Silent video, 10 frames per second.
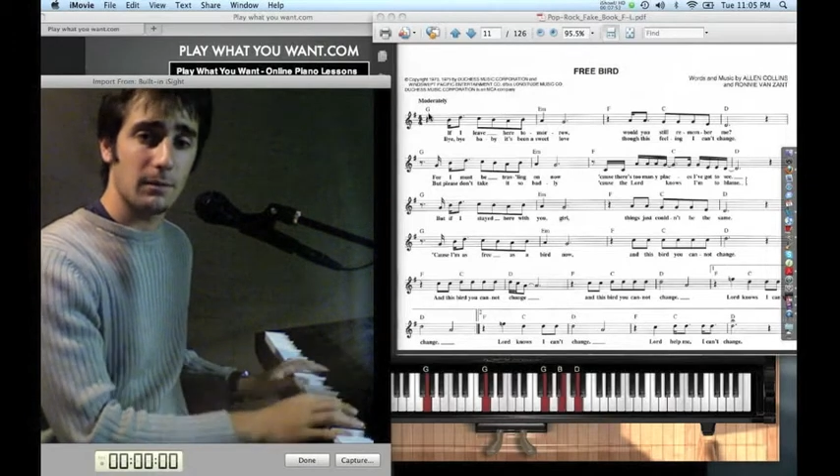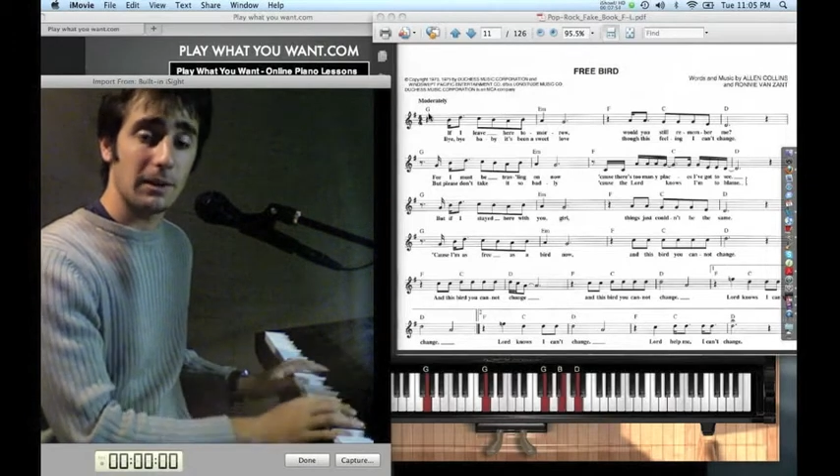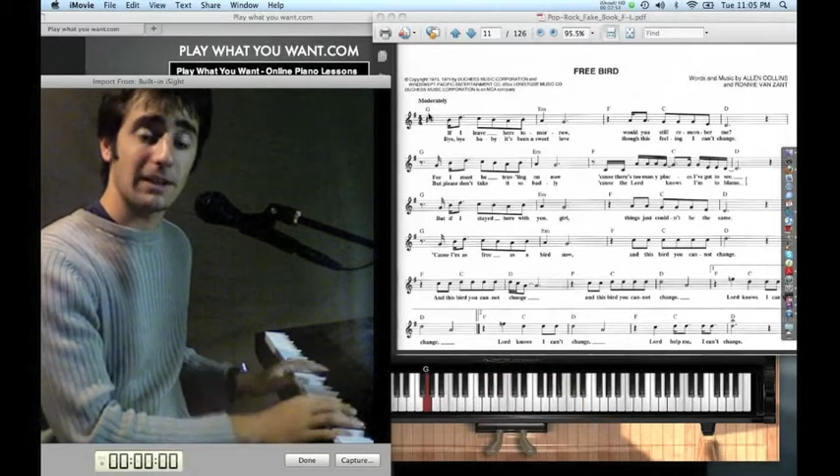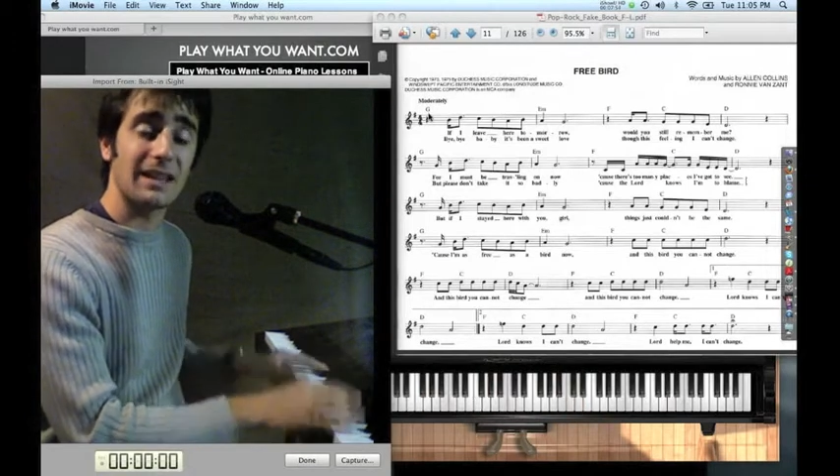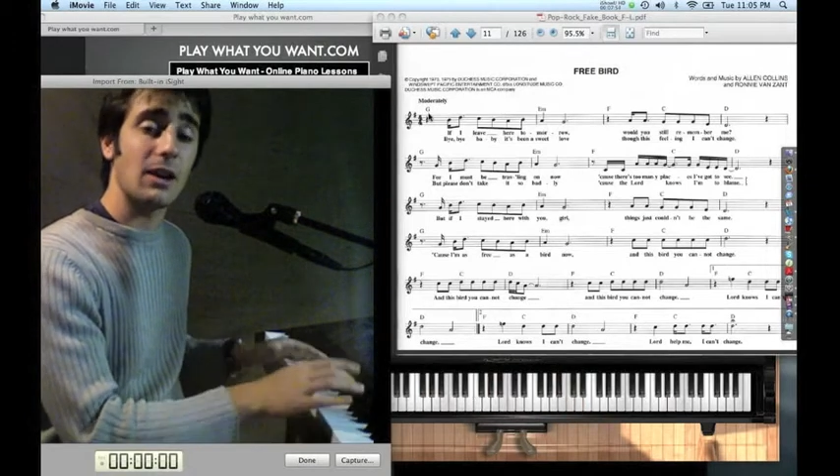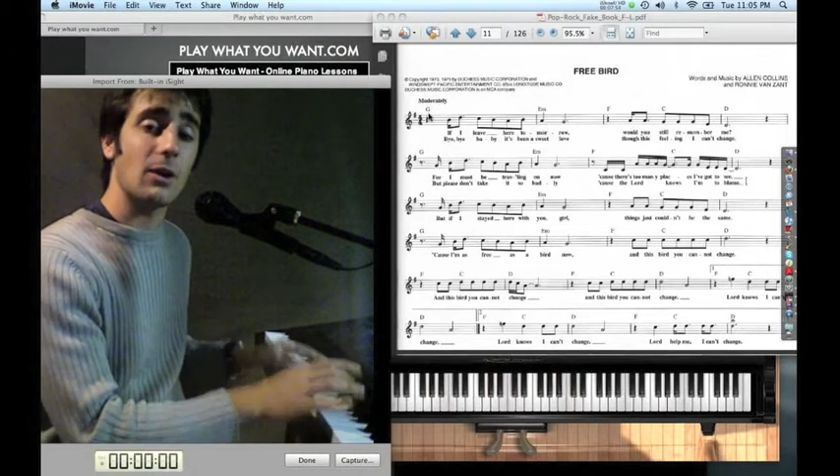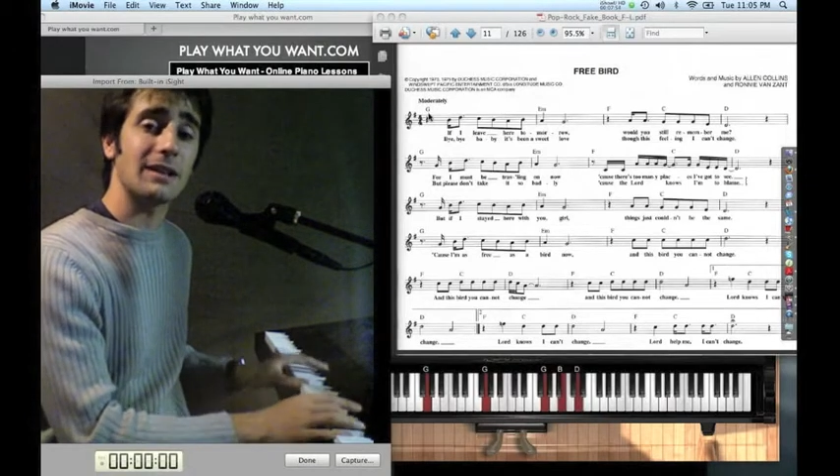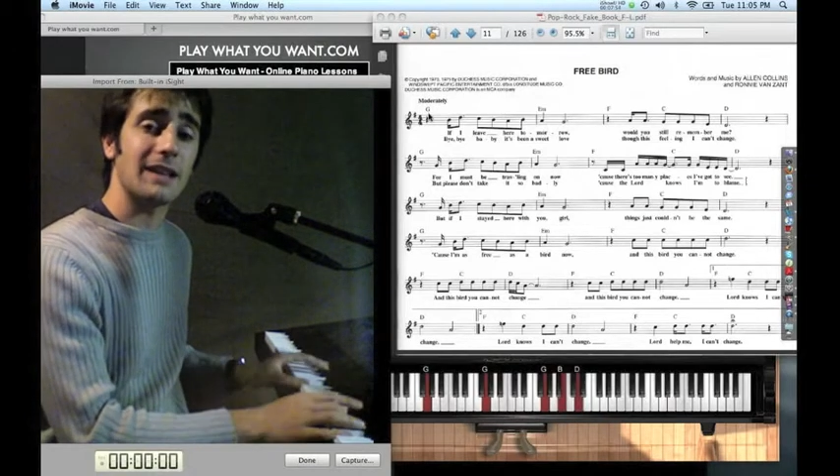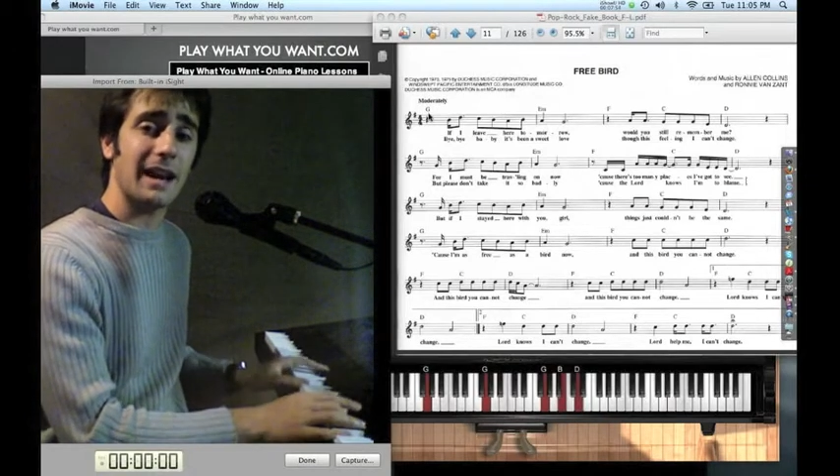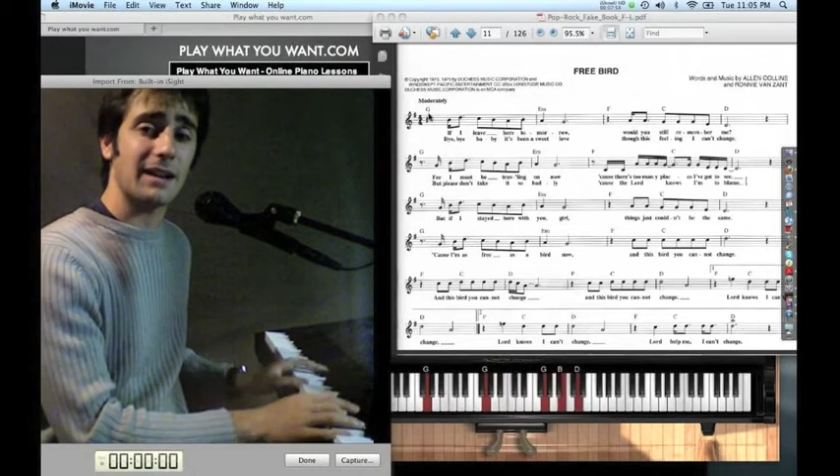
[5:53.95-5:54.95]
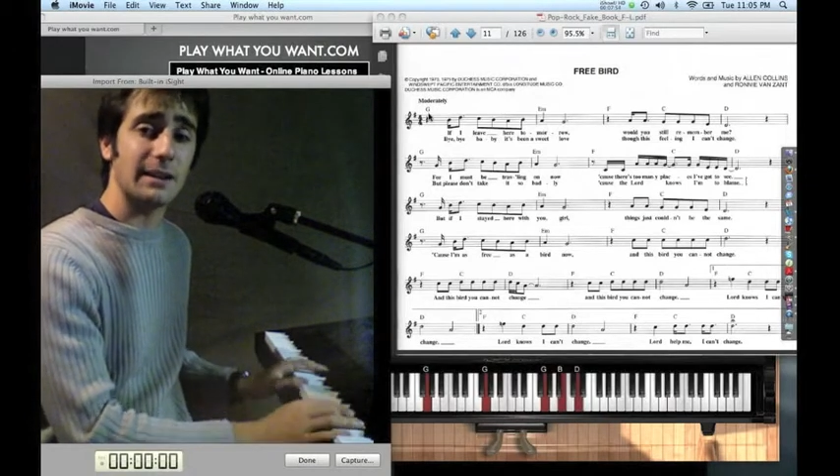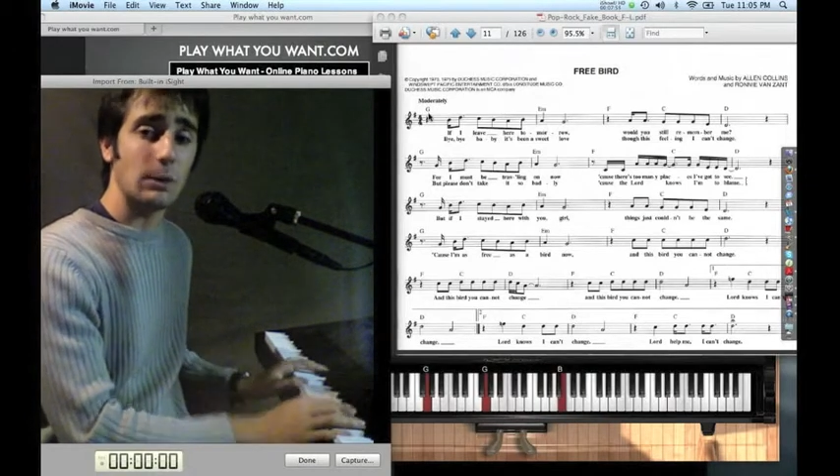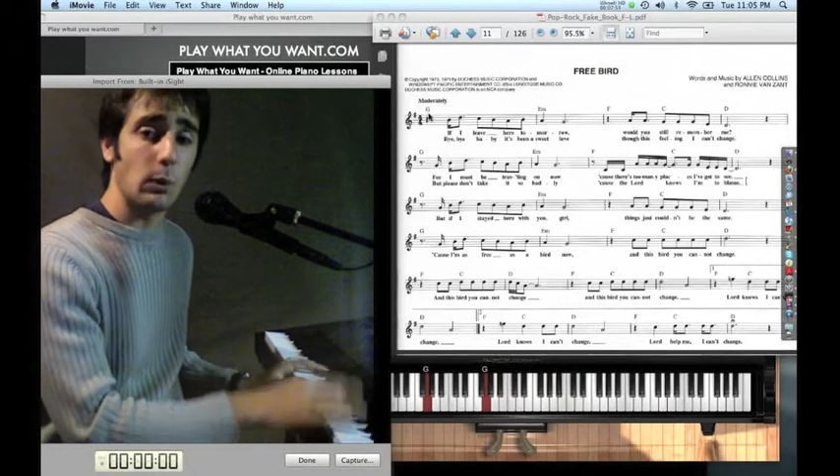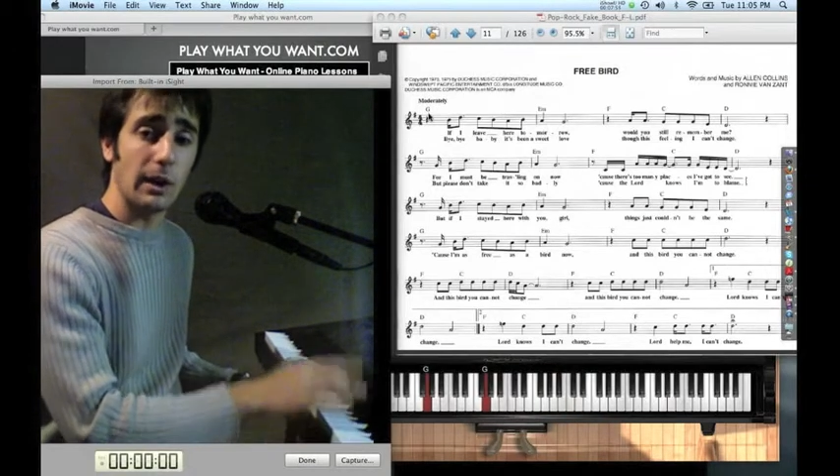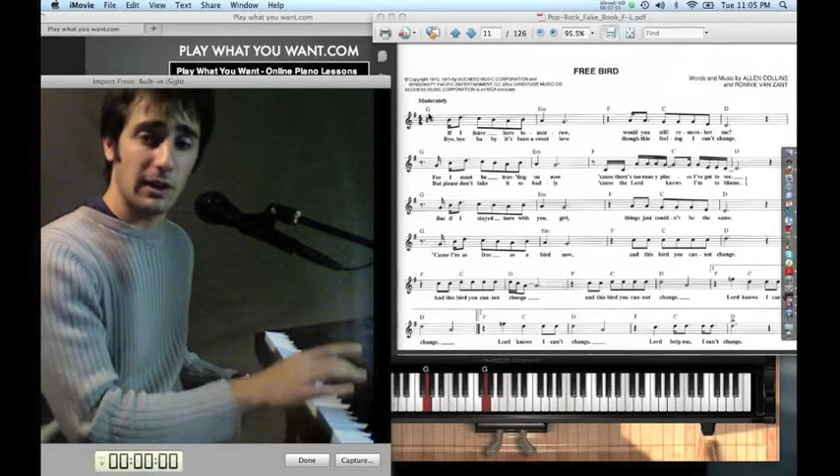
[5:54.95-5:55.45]
because they know exactly
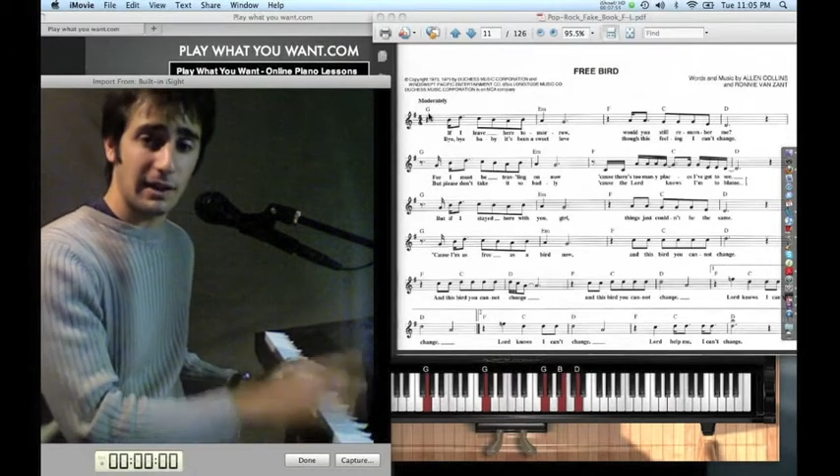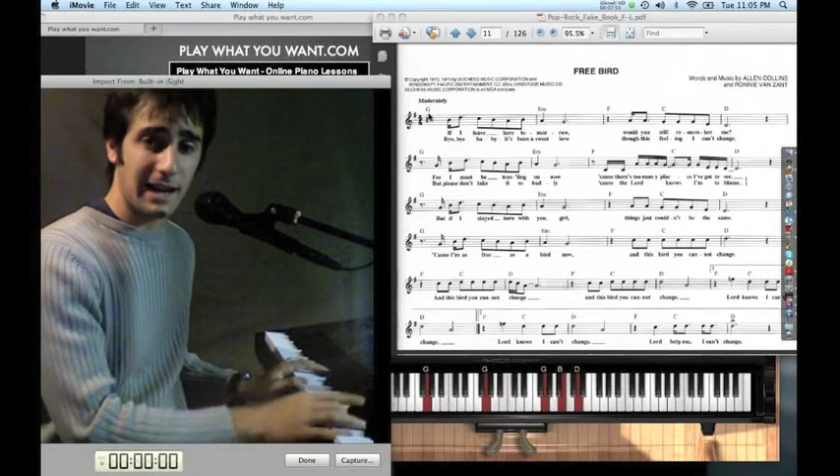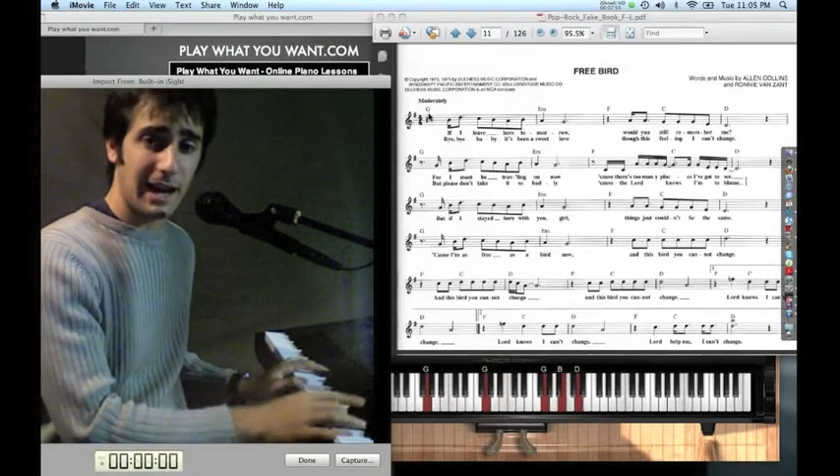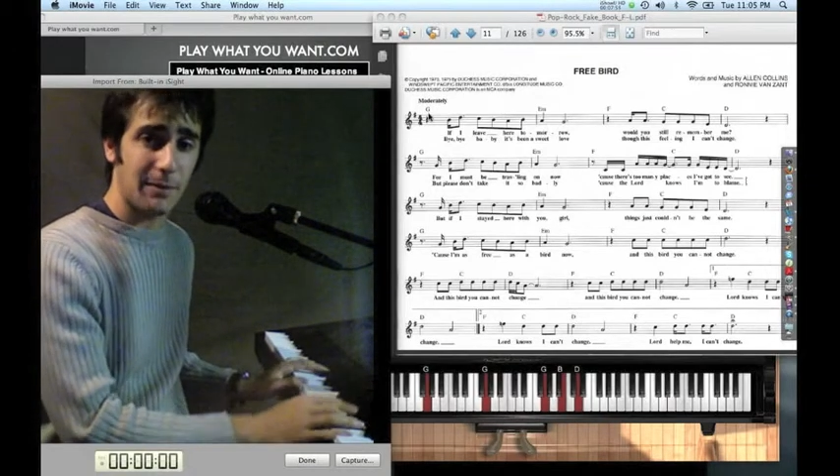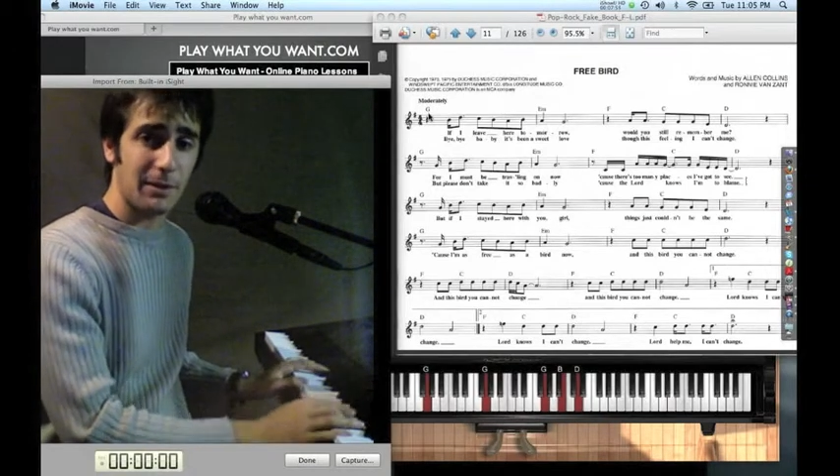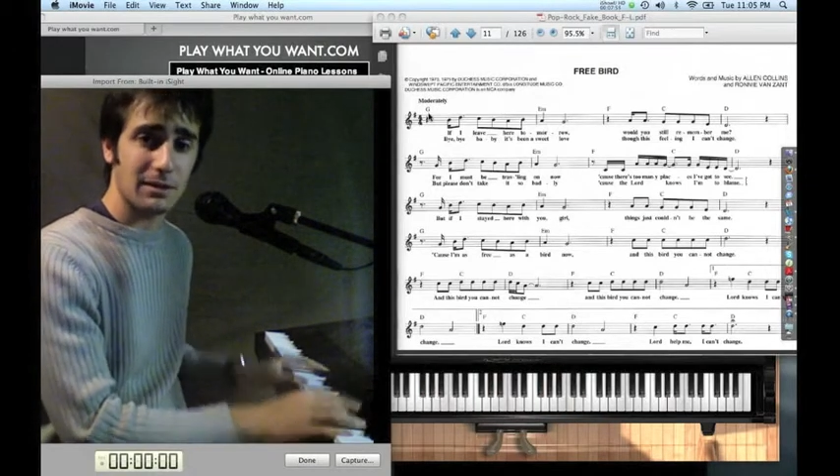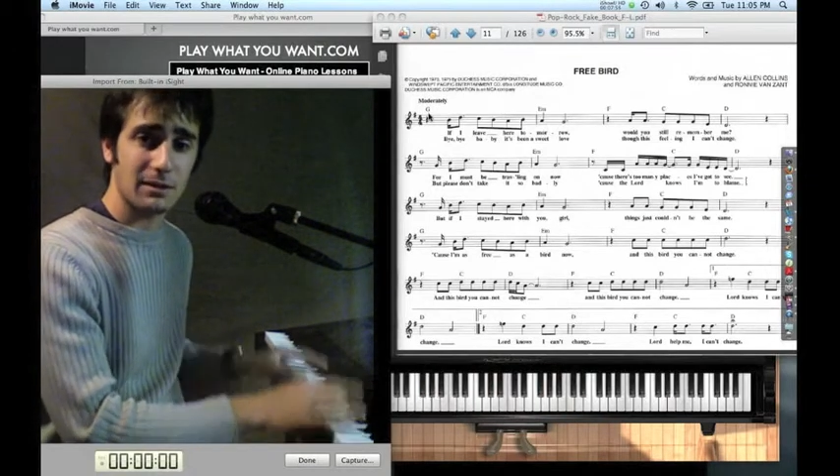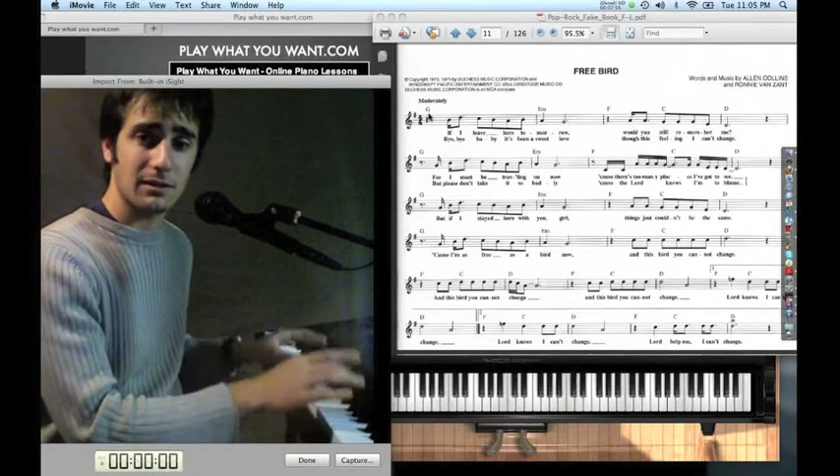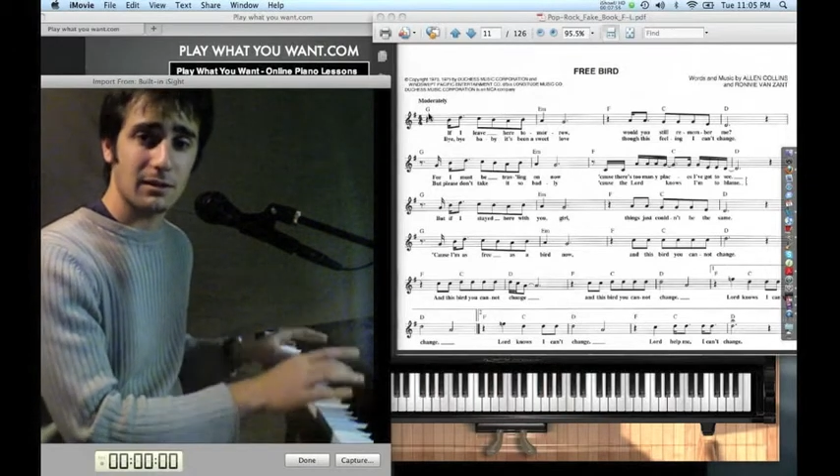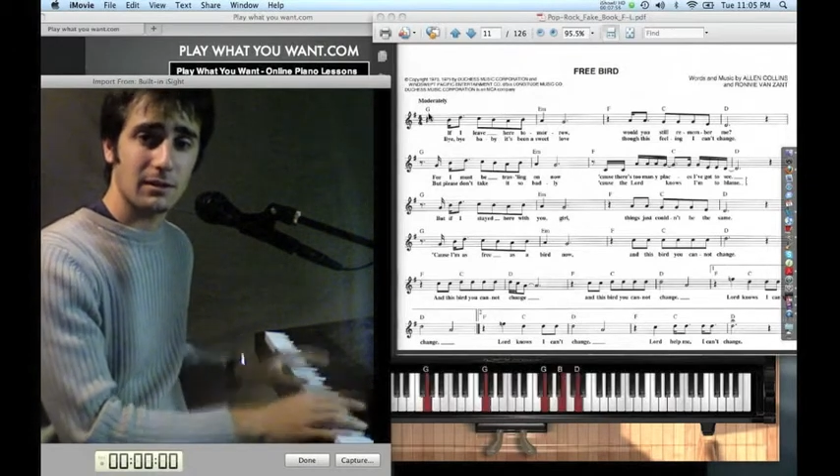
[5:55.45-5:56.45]
where the time is.